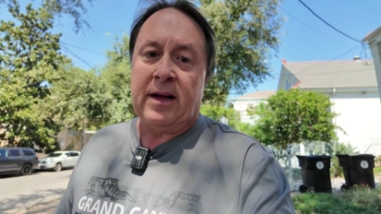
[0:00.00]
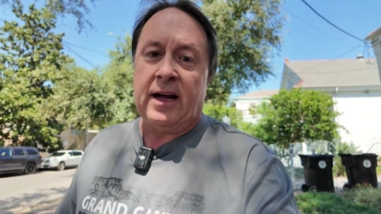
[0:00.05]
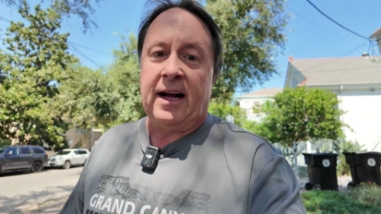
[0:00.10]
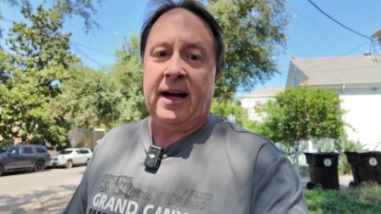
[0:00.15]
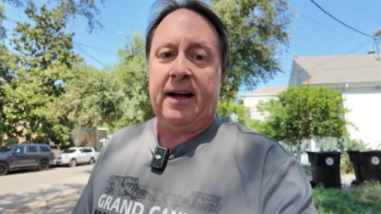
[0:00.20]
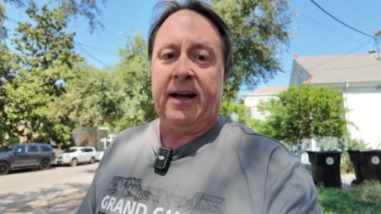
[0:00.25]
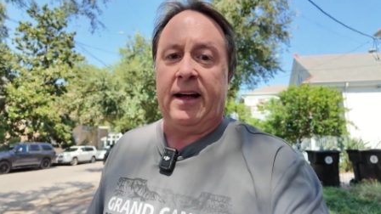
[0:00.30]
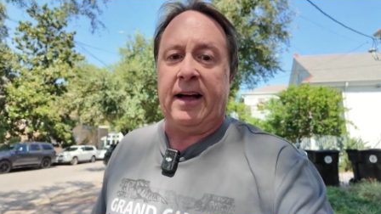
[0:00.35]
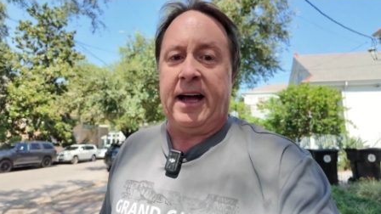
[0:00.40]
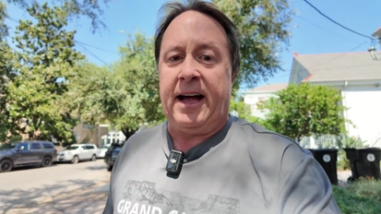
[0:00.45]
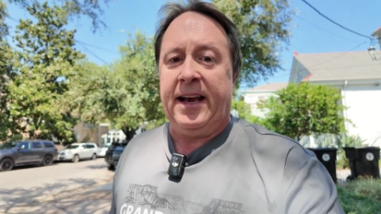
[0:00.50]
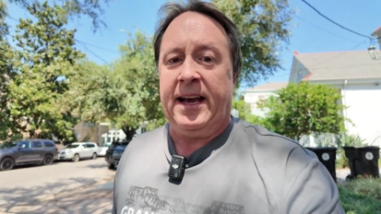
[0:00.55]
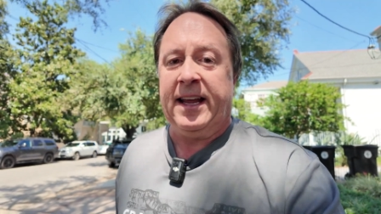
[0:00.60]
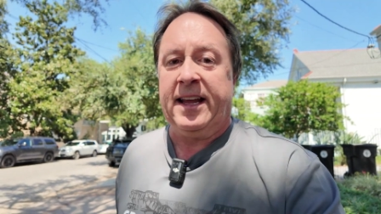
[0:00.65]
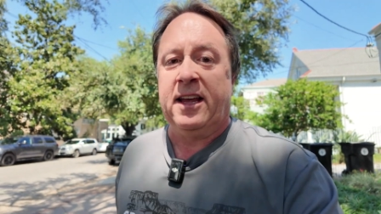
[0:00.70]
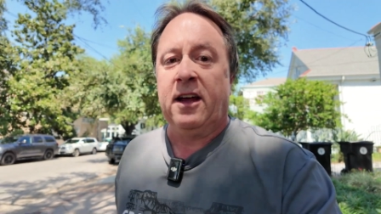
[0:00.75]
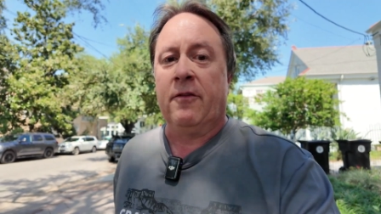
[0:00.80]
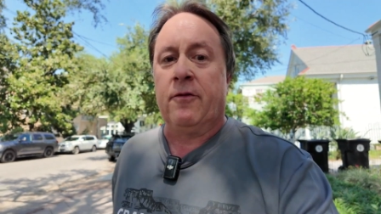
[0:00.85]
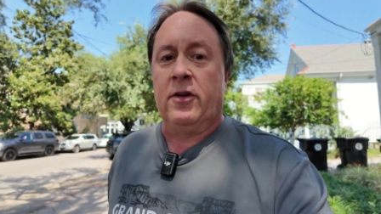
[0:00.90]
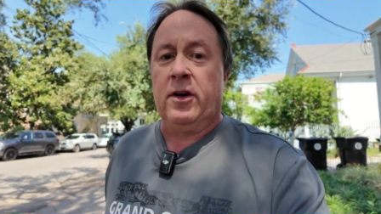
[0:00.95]
Uh, I
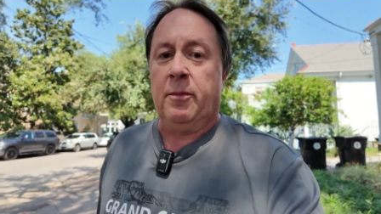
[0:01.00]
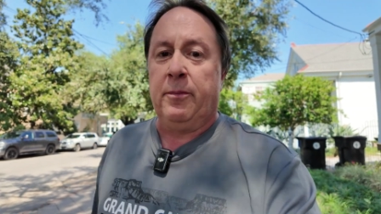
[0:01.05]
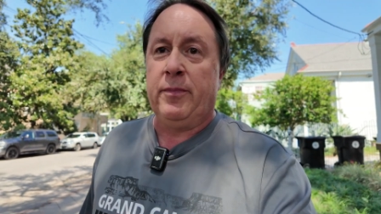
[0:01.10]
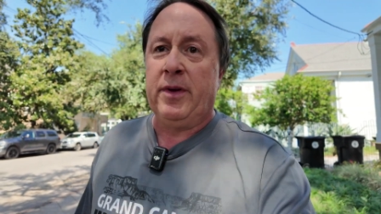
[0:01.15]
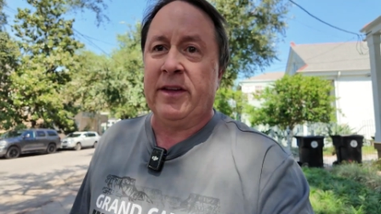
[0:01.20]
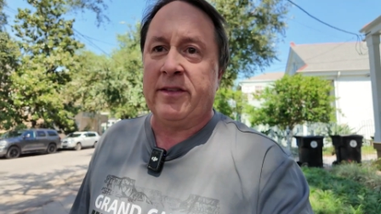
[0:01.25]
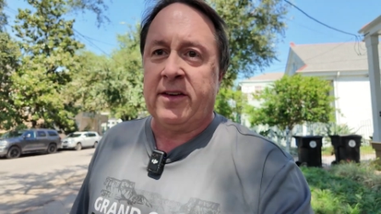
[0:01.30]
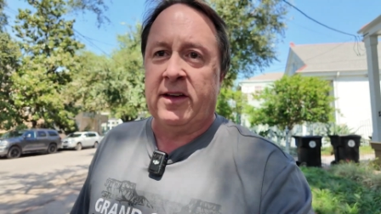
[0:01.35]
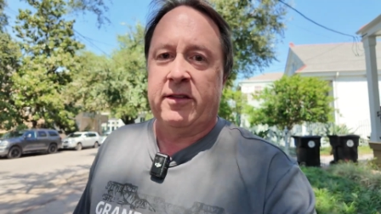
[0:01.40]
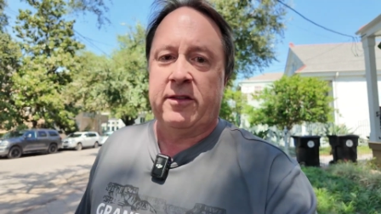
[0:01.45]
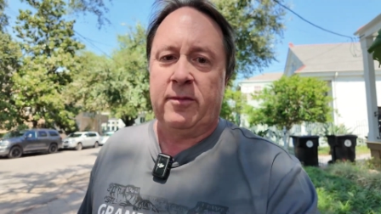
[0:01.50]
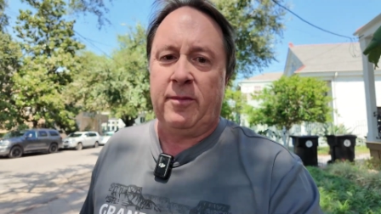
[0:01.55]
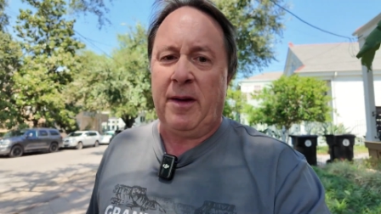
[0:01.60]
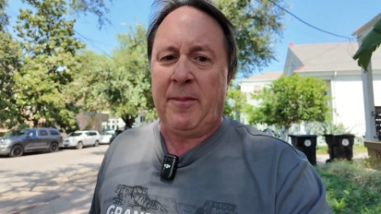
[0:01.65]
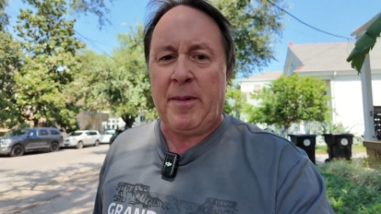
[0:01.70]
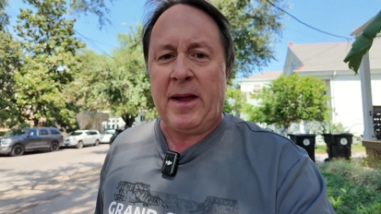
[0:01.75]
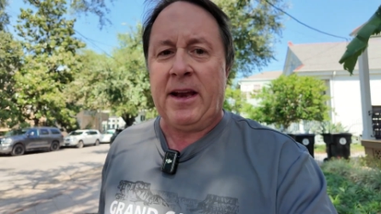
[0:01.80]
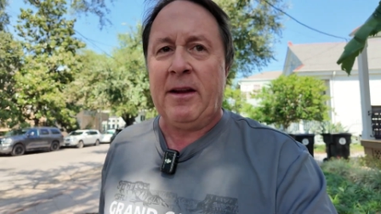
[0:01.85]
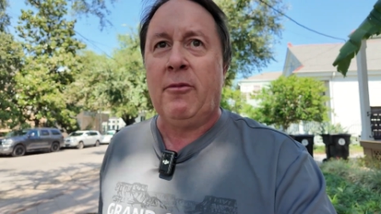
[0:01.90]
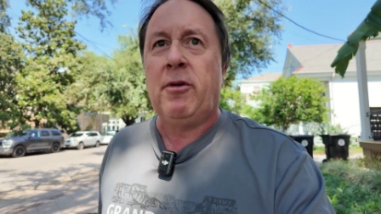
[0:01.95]
didn't care for the biscuits,
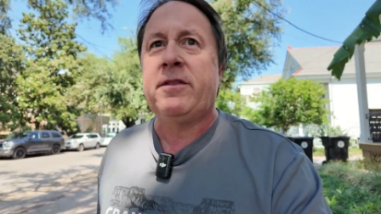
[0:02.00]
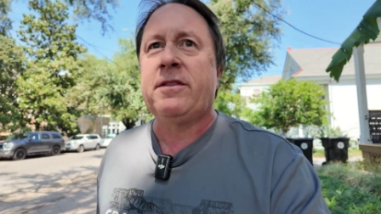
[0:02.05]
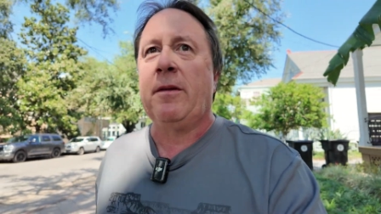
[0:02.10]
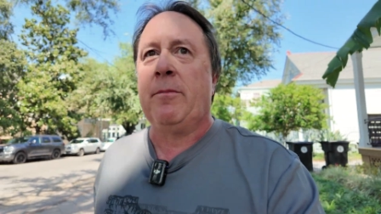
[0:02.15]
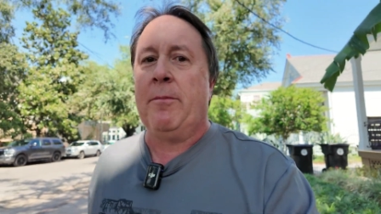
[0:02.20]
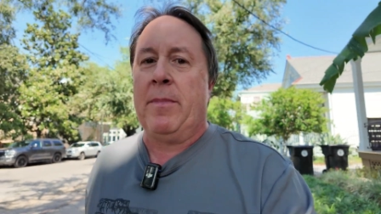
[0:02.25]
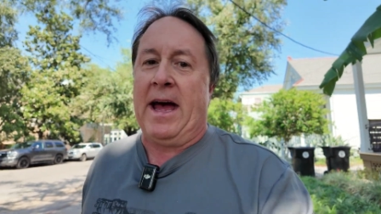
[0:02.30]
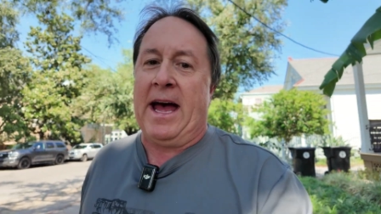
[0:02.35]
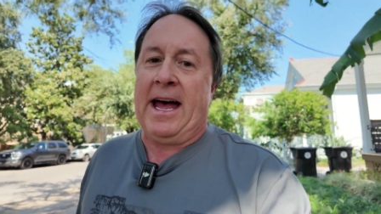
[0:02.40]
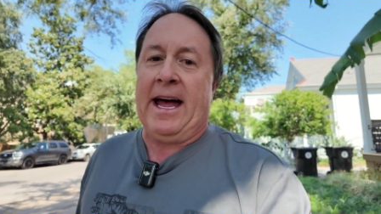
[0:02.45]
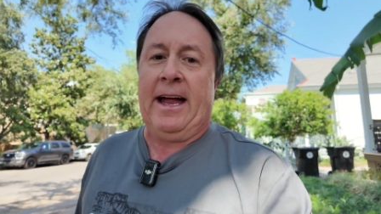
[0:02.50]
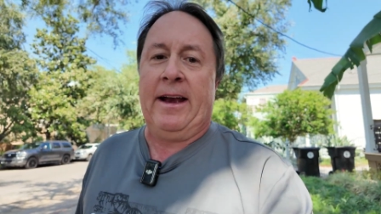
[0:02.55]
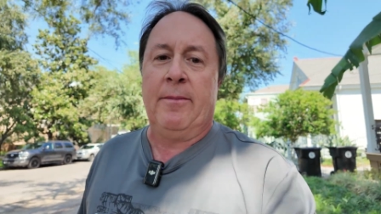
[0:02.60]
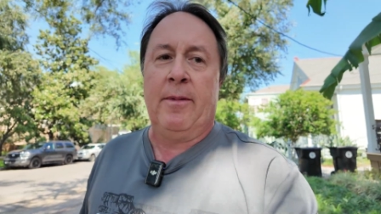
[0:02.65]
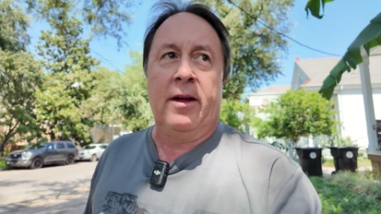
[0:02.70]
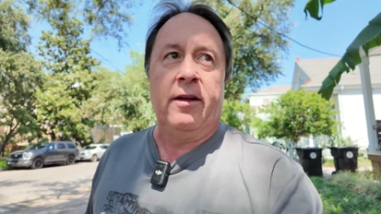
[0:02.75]
but it wasn't bad.